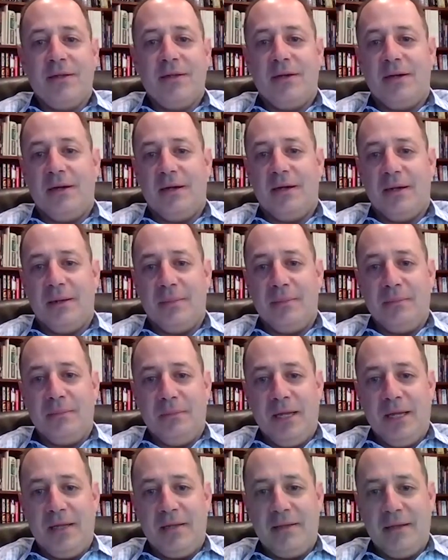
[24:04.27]

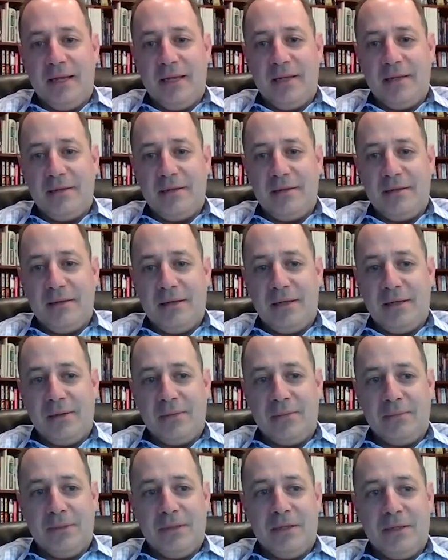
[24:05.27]
And
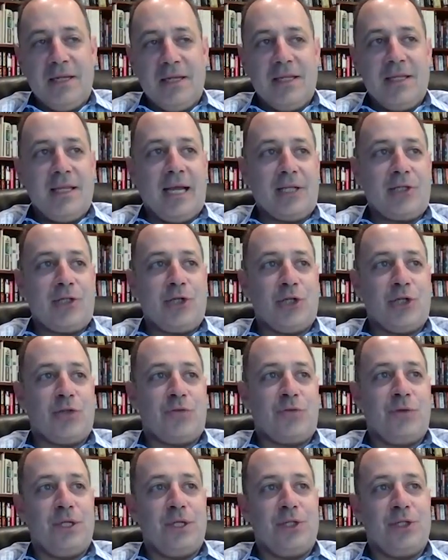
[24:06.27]
not just
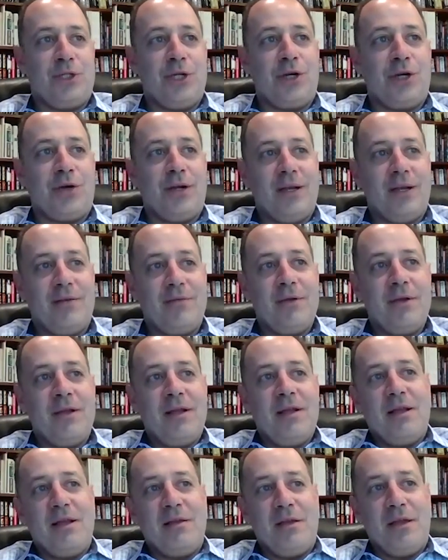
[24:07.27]
for this year.
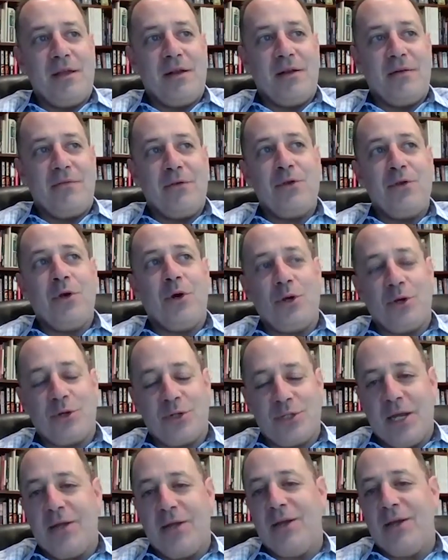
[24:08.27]
If you're
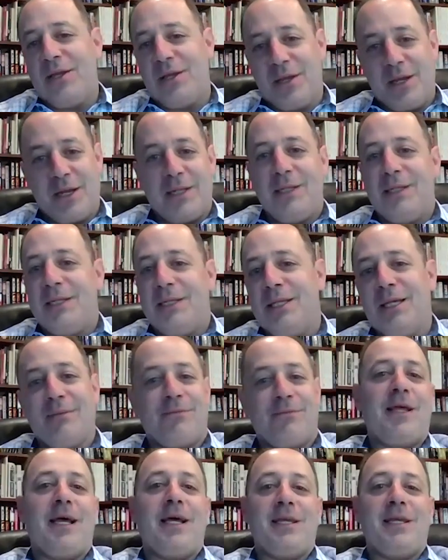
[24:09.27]
selling, you can clean it up
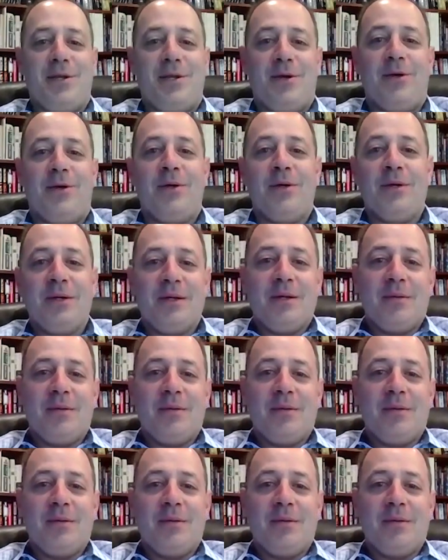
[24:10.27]
for that year.